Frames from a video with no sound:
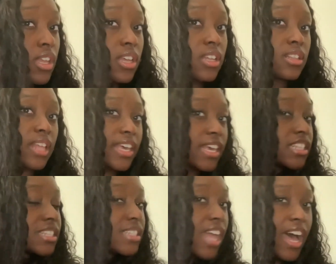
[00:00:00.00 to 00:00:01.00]
Like it
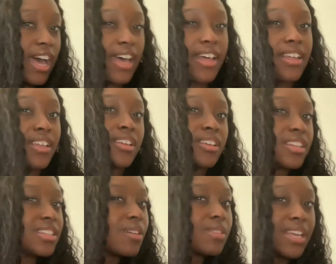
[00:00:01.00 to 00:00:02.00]

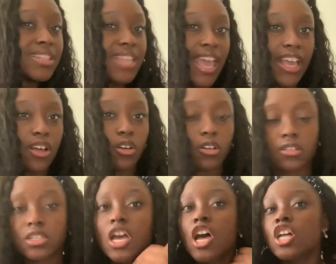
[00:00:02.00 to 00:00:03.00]
don't get tangled.
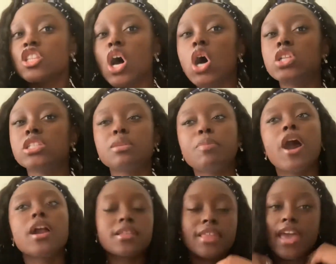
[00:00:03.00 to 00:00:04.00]
The only part
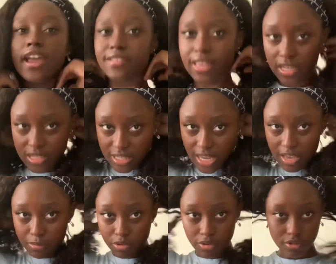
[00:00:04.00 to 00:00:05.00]
of the hair that gets
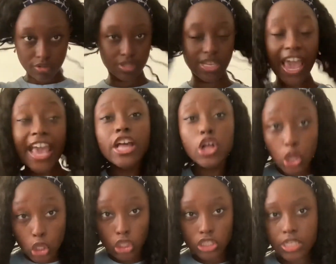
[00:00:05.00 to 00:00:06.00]

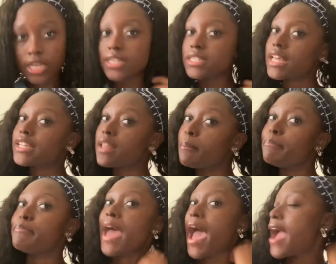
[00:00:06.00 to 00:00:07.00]
tangled is like the
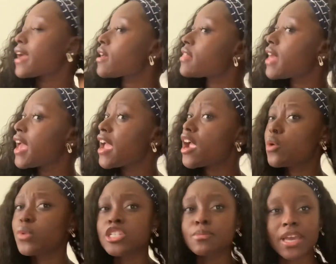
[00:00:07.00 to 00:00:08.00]
back of the hair,
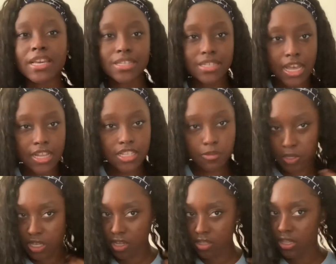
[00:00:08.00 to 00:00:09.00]
which makes sense
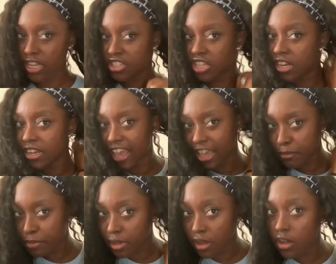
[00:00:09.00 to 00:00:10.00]
because like the nape
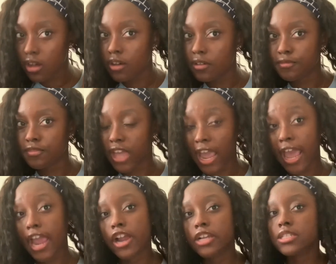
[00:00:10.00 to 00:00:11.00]
of the
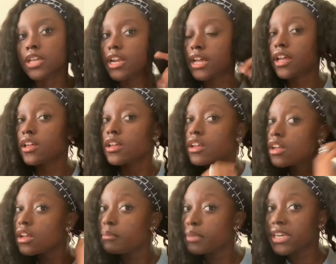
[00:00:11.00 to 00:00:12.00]
hair is gonna
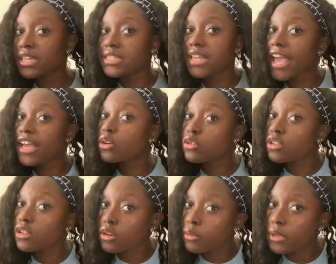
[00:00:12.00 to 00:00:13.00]
be tangled a
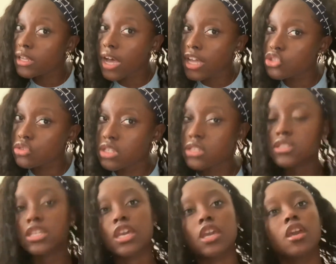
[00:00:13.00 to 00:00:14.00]
little bit, as you can
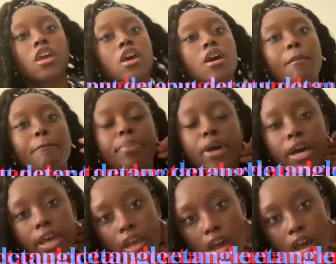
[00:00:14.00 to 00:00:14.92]
see. But